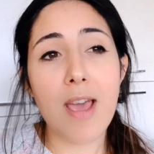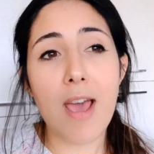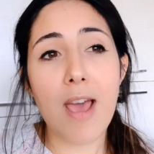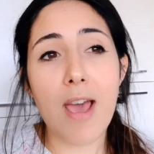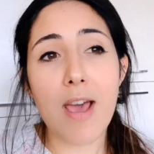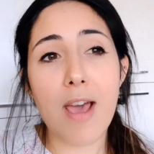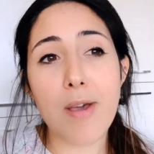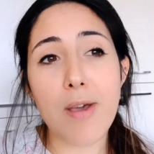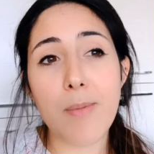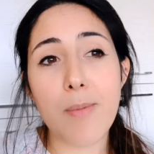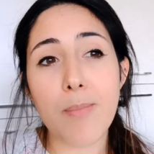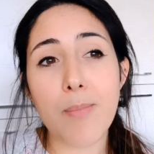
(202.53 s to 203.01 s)

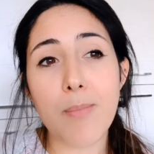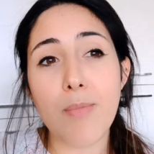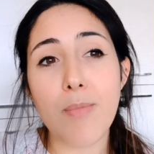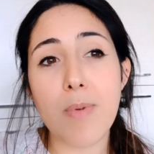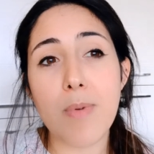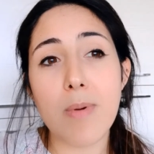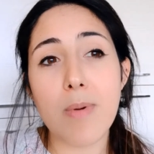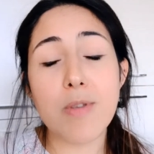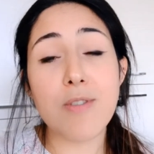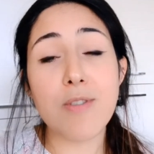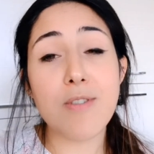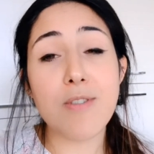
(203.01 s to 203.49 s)

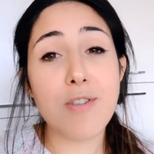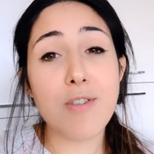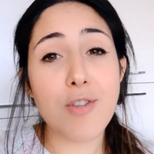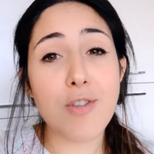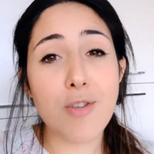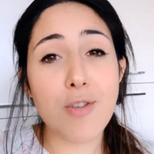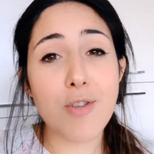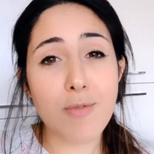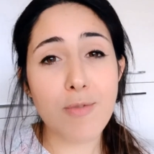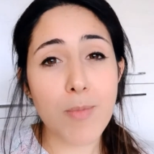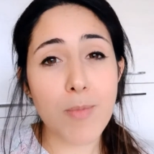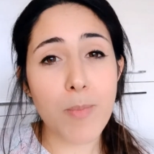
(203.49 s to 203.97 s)
I'm using
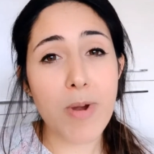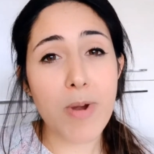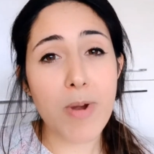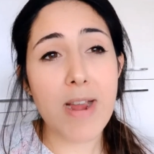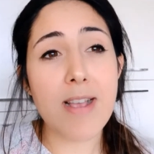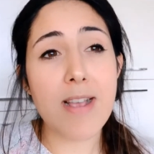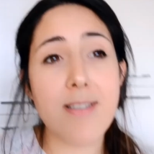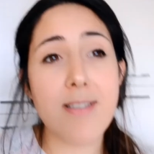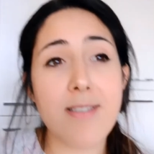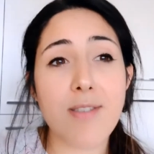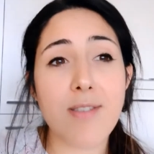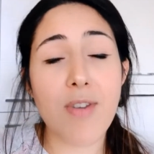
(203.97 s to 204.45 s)
2 different
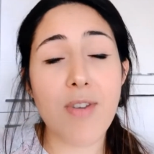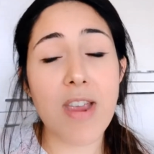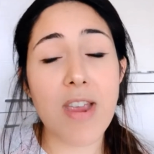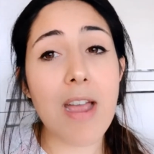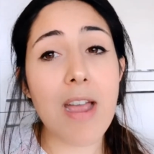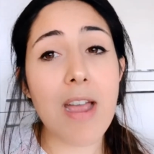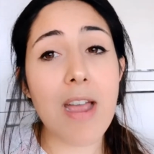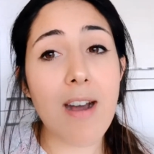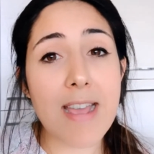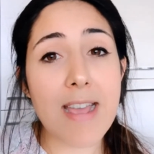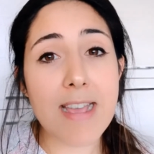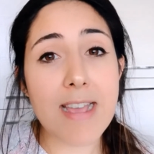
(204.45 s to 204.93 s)
brands, a very
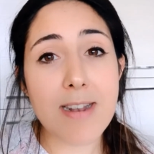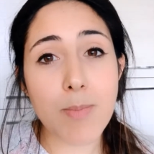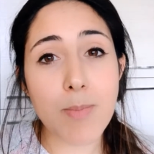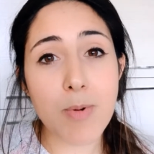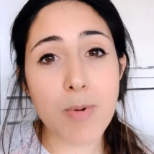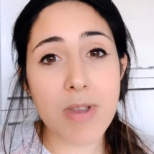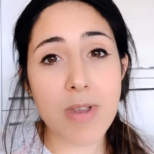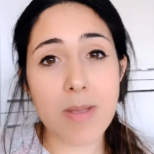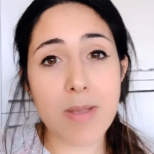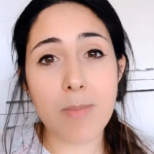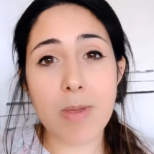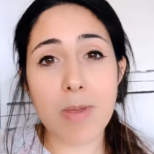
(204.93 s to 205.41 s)
high-end
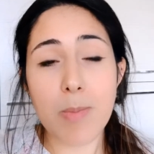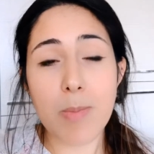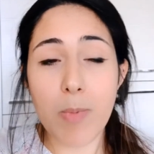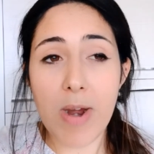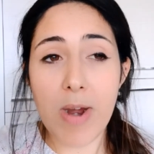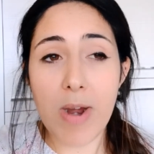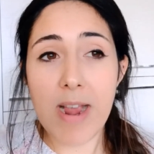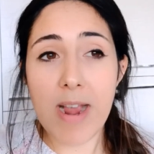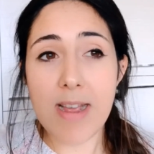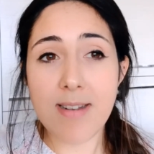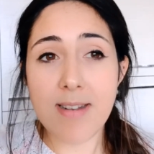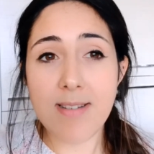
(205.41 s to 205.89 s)
premium
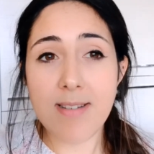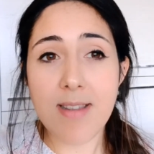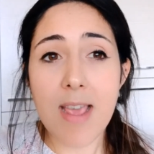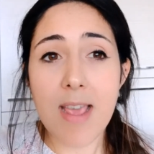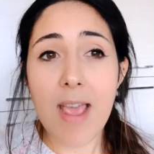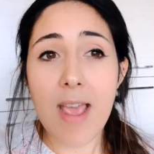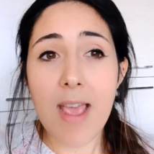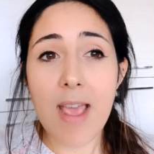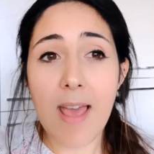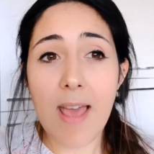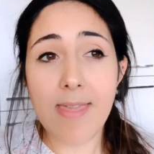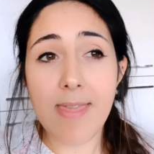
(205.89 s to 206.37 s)
brand,
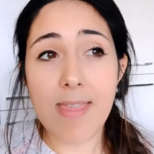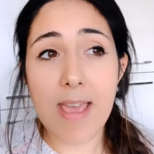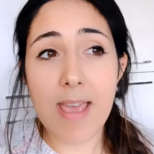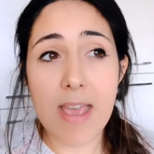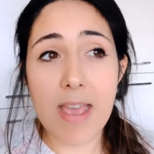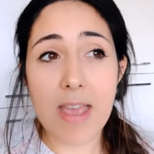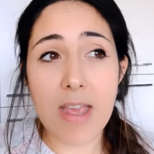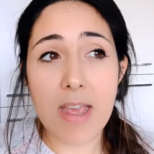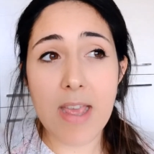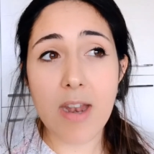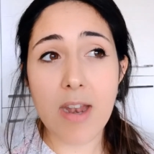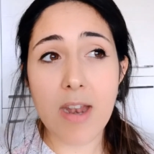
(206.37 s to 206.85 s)
and
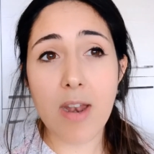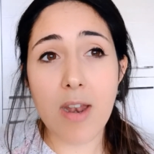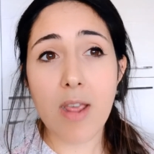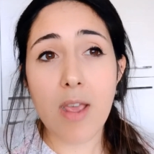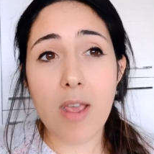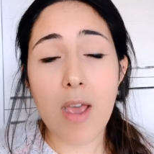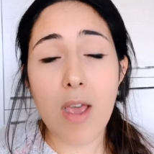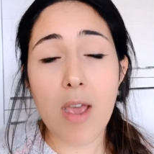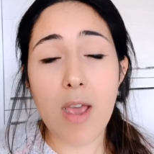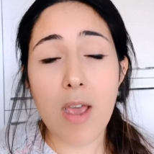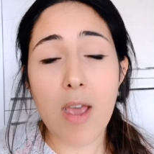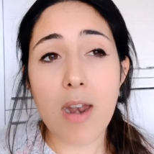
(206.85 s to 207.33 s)
then
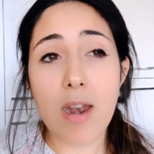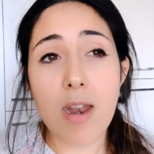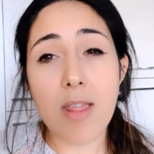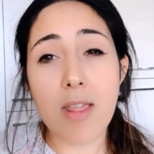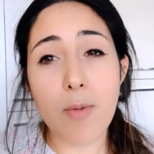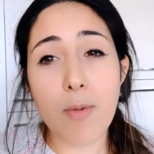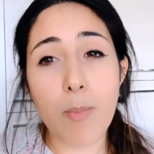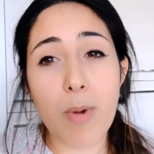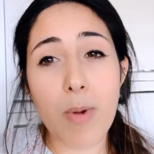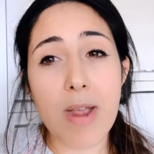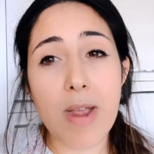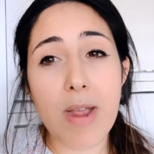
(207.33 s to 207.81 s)

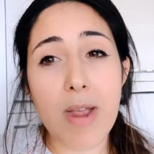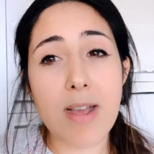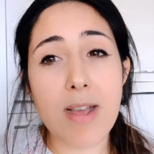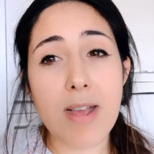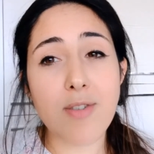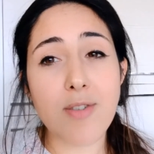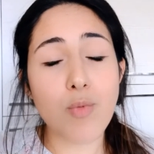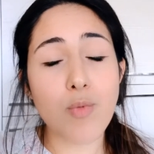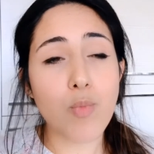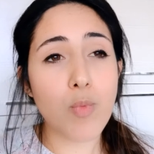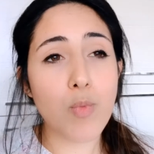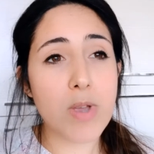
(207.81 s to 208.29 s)
another
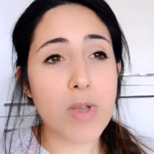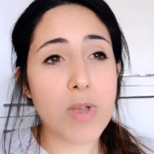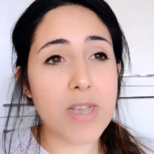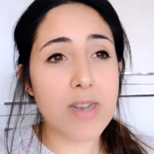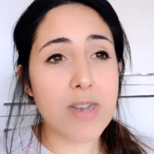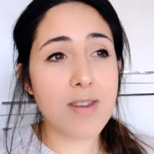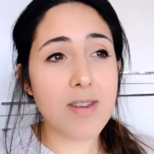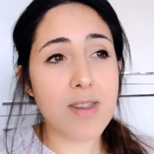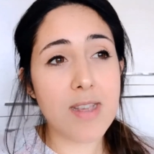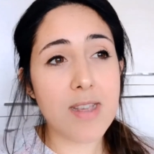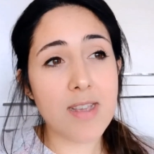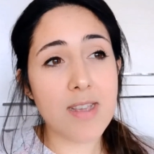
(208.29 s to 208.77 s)
brand
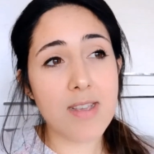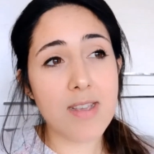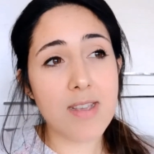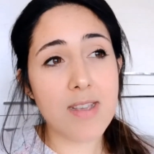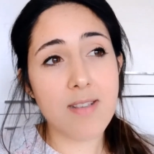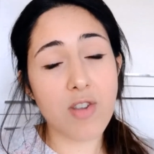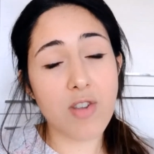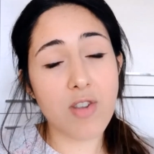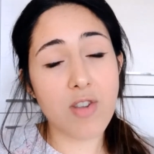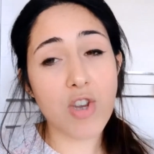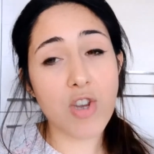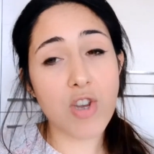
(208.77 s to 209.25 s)
which
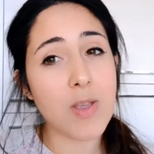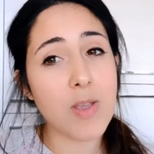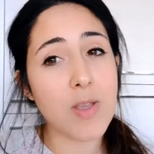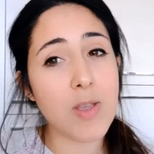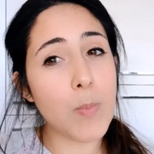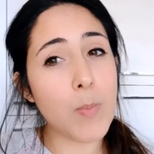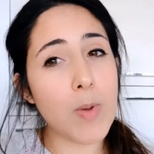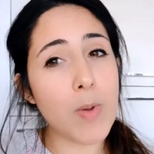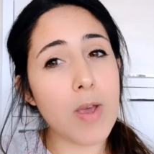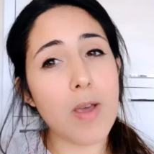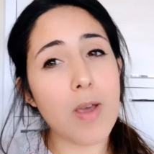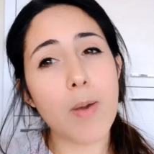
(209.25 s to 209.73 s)
is
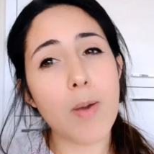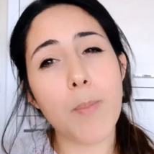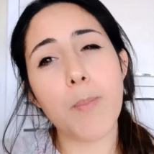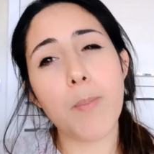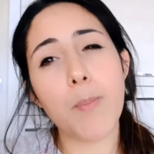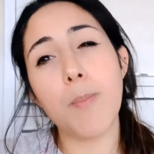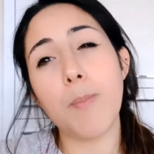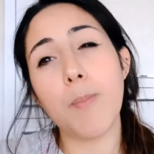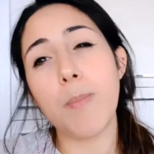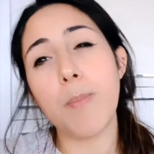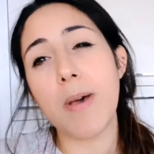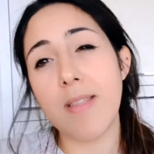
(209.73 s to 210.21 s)
cheaper,
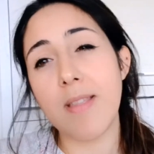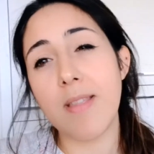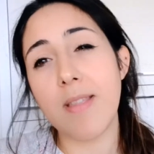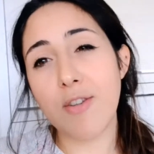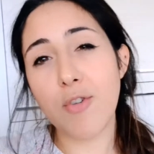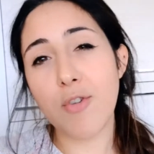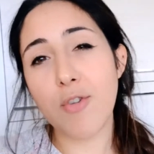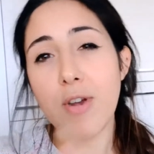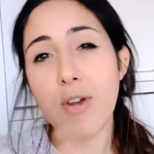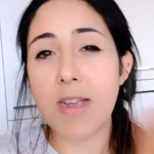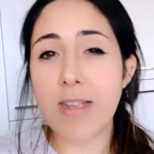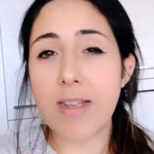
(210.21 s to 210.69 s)
but they're
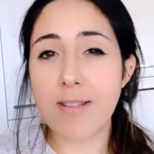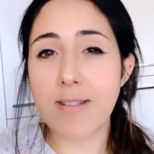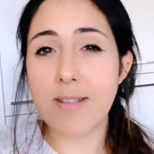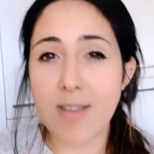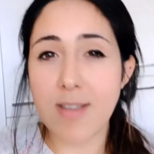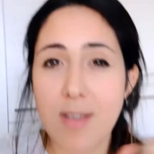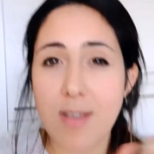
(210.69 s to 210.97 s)
trying to